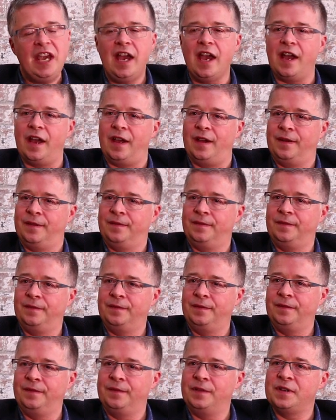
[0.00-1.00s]
Yeah.
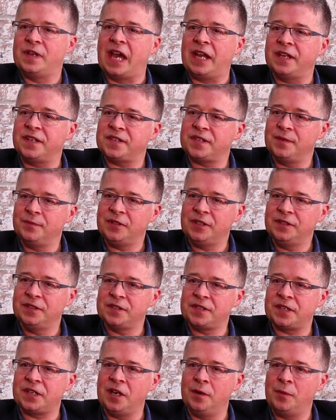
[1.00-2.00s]
And it's
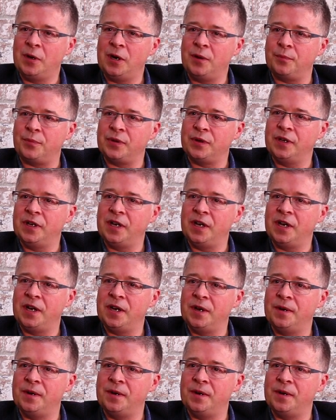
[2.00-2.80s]
something that's come up